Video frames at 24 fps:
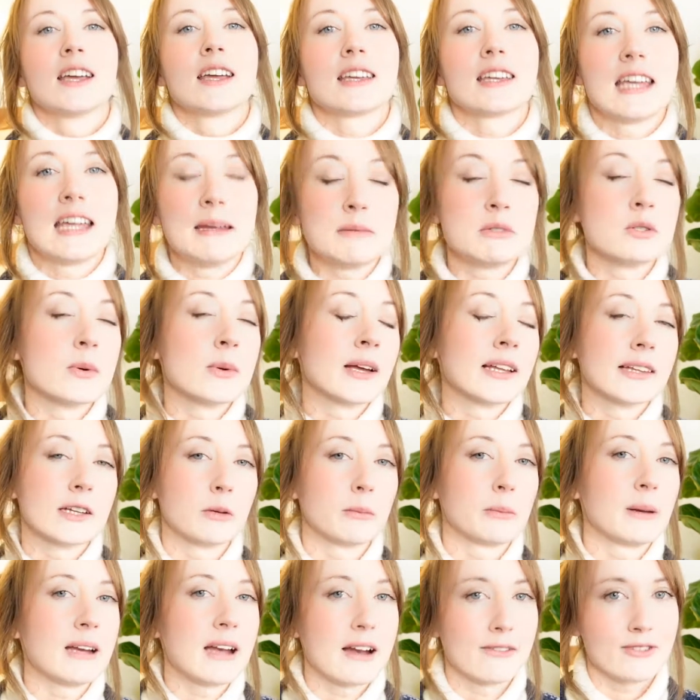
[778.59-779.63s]
keep doing a little
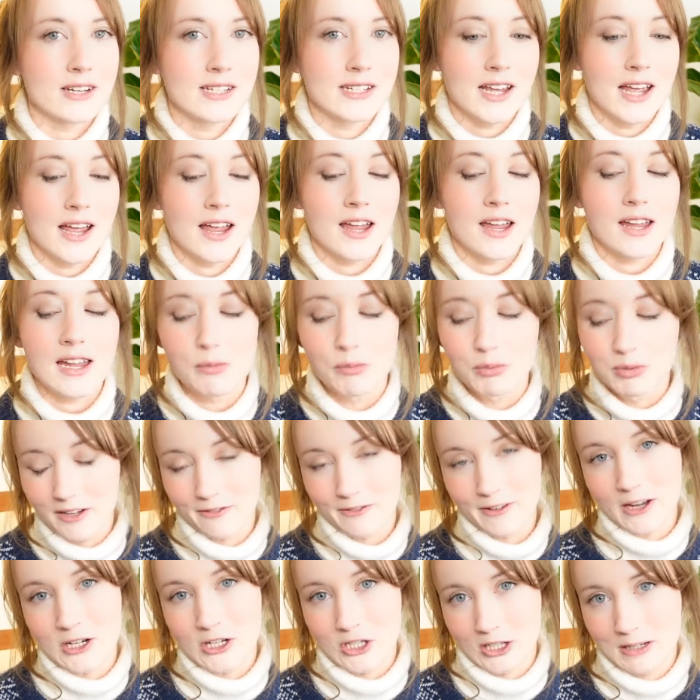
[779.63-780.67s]
bit every day, it will
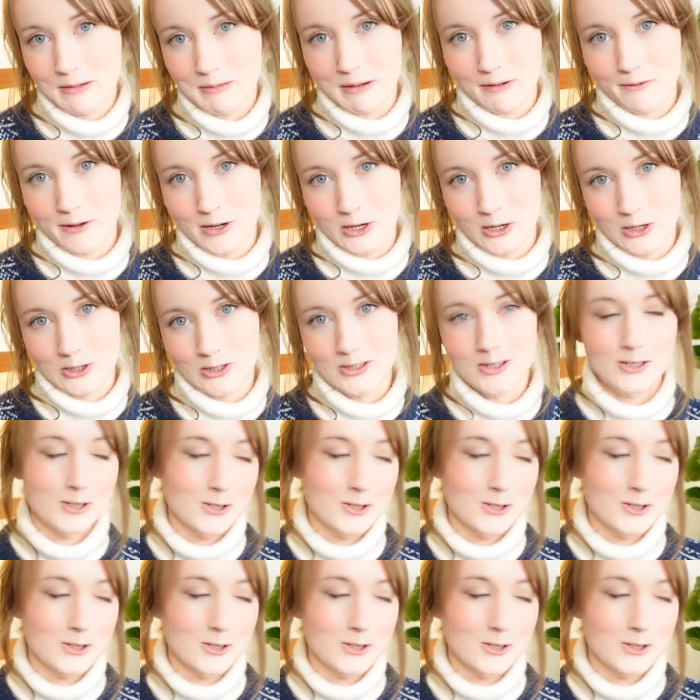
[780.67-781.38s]
eventually be finished.